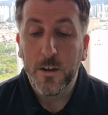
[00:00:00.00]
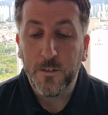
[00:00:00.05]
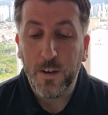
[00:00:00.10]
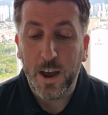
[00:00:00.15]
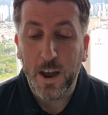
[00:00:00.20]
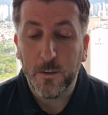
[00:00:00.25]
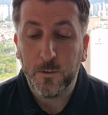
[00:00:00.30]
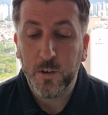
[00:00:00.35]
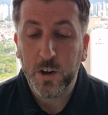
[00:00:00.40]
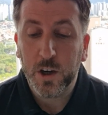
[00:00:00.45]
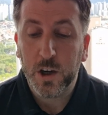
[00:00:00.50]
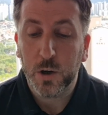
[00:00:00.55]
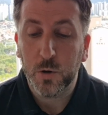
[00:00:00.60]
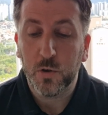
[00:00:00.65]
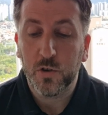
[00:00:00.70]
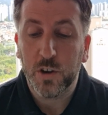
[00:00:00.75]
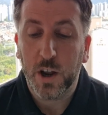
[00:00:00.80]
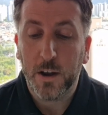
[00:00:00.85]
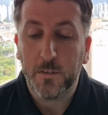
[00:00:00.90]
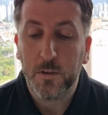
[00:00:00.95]
For every
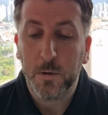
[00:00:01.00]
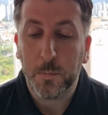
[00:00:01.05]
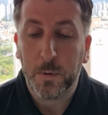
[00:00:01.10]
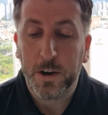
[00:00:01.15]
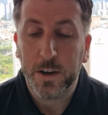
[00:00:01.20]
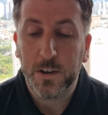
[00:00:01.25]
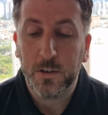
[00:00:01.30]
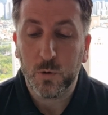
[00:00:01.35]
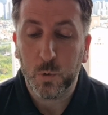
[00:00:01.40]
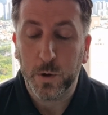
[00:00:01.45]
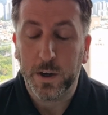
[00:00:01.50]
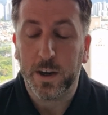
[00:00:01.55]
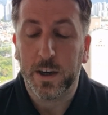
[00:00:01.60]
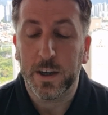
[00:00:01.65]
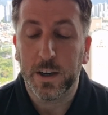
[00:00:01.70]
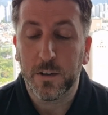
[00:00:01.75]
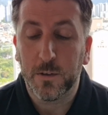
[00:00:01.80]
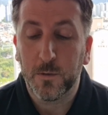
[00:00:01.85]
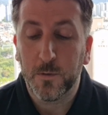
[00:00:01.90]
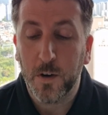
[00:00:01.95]
coach to have the players
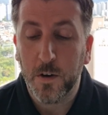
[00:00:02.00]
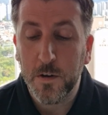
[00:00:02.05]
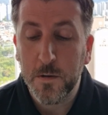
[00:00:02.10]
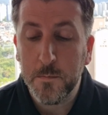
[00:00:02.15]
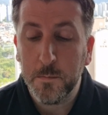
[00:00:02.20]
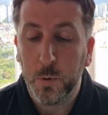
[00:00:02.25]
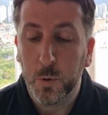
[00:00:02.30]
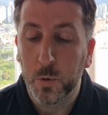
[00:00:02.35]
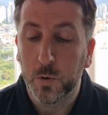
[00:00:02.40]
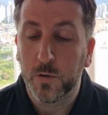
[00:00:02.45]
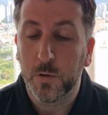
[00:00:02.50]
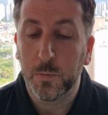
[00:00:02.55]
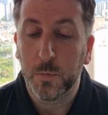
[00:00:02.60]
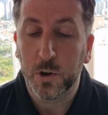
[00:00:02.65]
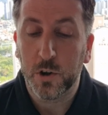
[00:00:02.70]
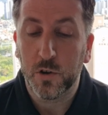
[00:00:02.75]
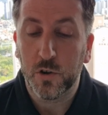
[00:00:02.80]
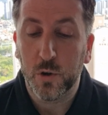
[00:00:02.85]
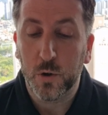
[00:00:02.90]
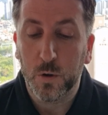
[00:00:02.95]
quickly is very important
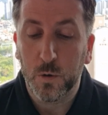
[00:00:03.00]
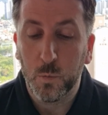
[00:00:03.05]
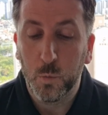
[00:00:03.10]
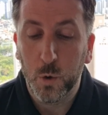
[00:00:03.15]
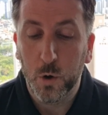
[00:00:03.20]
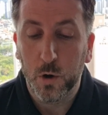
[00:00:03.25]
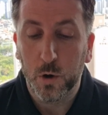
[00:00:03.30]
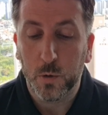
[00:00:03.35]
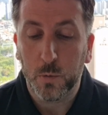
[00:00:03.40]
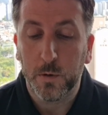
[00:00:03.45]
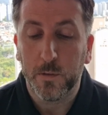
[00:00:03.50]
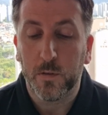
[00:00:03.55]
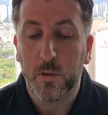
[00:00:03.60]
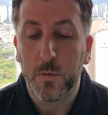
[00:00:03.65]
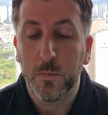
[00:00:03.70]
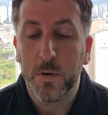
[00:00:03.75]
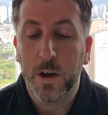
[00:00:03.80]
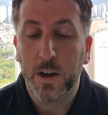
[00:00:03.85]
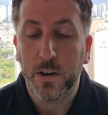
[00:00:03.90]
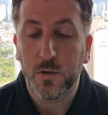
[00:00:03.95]
because you can work with
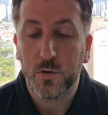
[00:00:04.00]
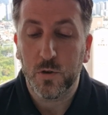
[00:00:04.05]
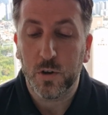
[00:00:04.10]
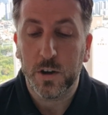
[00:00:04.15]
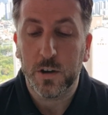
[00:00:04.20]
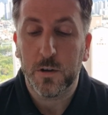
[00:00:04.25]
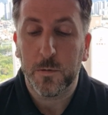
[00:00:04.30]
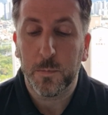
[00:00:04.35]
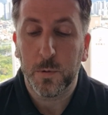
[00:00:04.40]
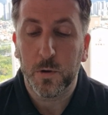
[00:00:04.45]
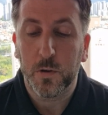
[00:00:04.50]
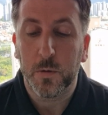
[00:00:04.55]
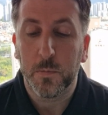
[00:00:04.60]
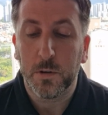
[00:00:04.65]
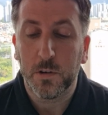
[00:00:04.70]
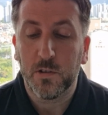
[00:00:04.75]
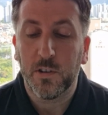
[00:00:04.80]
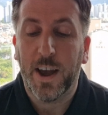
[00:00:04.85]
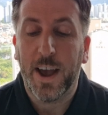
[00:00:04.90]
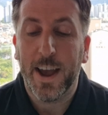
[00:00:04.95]
them and try to put them
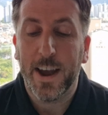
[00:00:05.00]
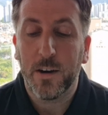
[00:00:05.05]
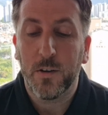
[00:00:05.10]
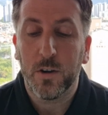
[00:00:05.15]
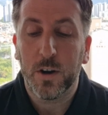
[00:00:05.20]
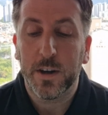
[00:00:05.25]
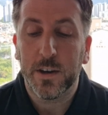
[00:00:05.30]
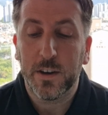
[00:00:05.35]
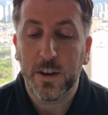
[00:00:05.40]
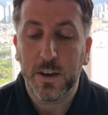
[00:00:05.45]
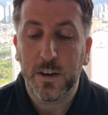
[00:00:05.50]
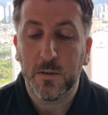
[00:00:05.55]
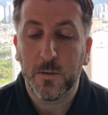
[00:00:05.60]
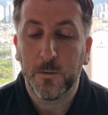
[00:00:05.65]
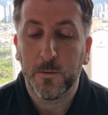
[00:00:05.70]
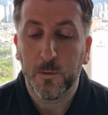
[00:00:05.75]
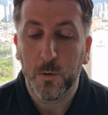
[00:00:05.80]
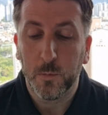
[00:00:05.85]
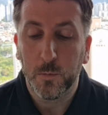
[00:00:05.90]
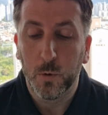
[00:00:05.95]
into our idea
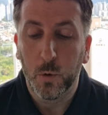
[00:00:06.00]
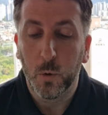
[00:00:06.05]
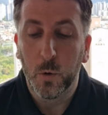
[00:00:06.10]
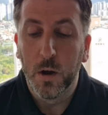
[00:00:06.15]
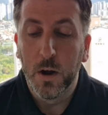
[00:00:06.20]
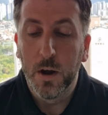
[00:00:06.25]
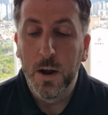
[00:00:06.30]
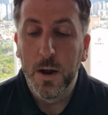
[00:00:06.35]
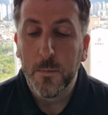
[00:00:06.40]
of football.